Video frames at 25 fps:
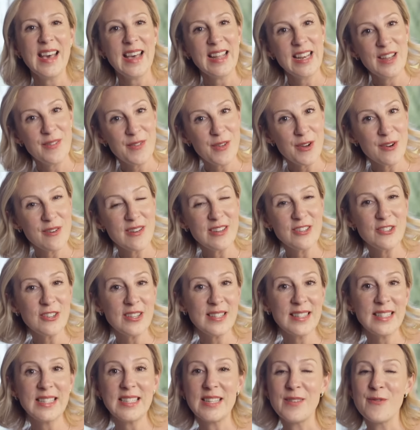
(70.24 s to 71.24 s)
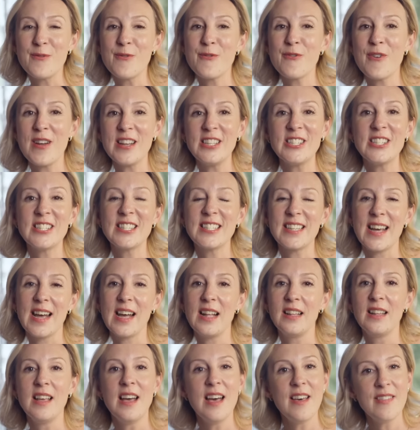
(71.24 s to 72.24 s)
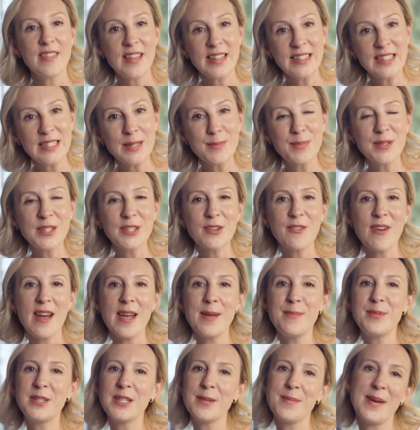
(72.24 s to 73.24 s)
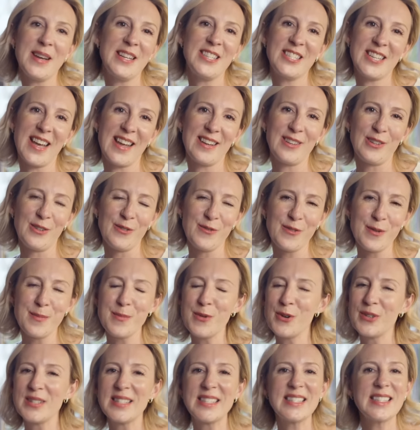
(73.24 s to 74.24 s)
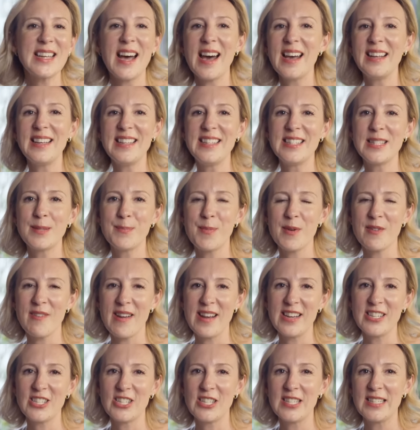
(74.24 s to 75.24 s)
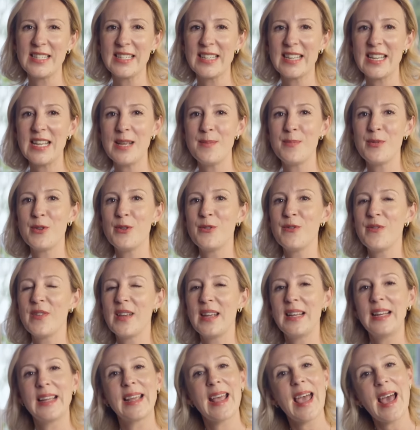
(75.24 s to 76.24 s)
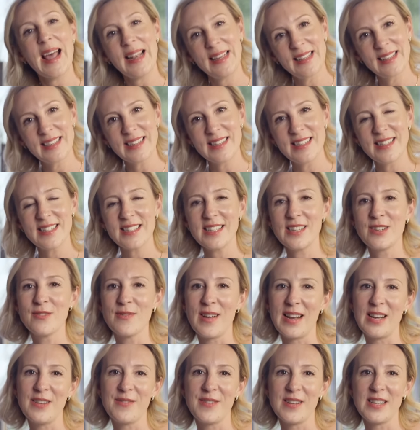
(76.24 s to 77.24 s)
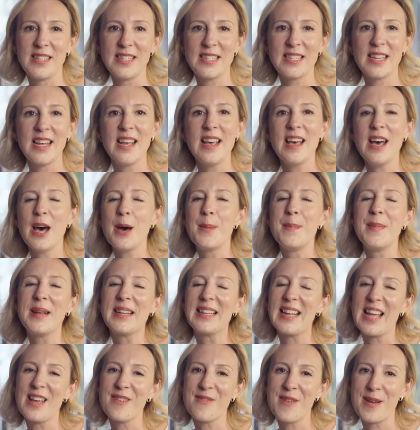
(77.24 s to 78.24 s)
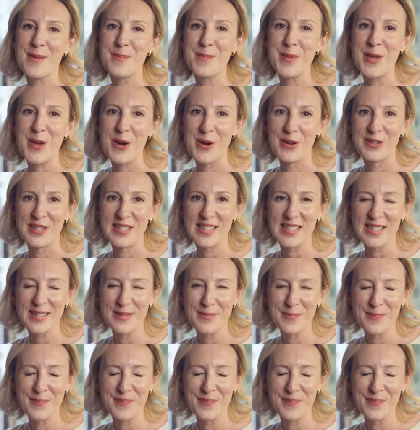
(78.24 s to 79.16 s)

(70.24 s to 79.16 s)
And if you're interested in French style, then subscribe to my channel for more style inspiration to keep you feeling elegant and relevant at midlife and beyond.